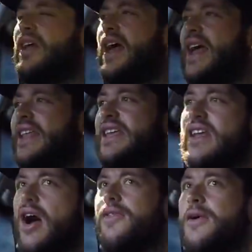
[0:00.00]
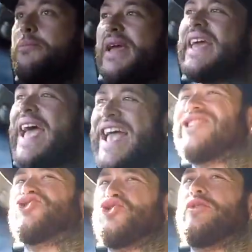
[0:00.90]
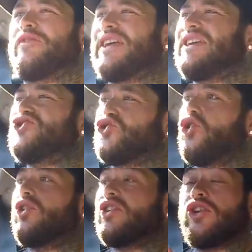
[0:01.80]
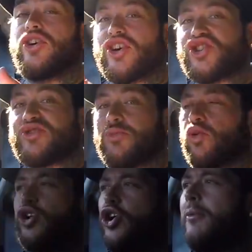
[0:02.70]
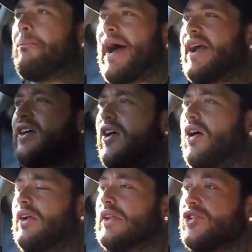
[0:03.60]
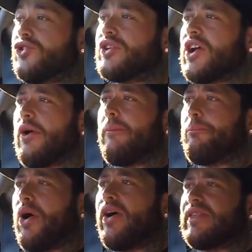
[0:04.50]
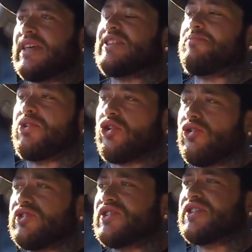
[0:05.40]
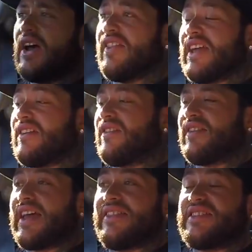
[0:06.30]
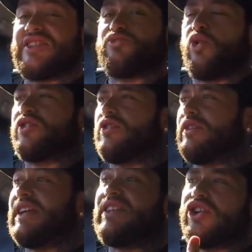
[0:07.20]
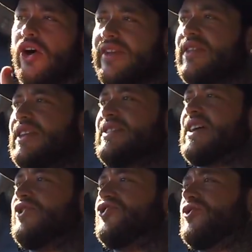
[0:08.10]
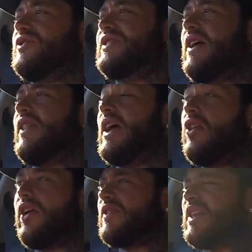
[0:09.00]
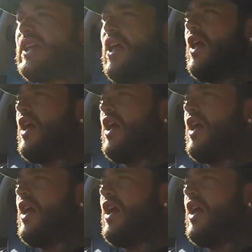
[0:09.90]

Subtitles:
at any other bigger SUVs. You're not going to look at a smaller compact car. You're going to go and buy this because at the end of the day, this is what you need. Like the Nissan Jukes out there, like the